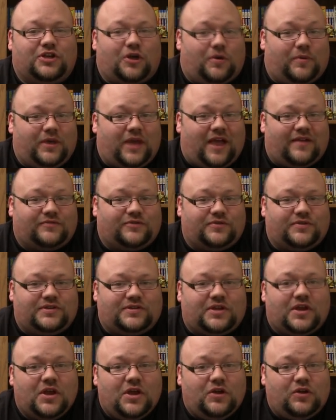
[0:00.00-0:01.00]
going after
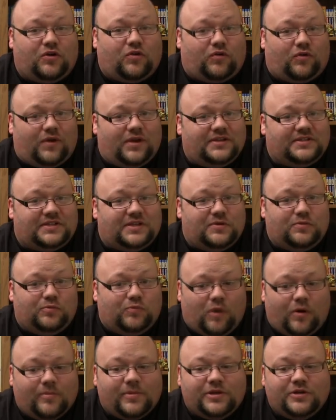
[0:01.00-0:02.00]
this crazy
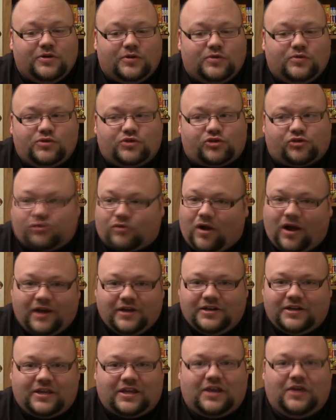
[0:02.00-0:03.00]
woman who's
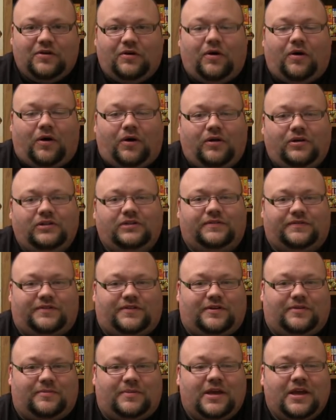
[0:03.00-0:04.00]
trying to kill all of
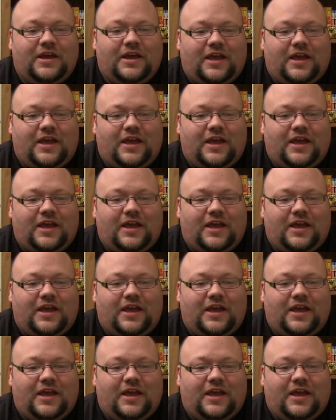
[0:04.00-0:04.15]
them.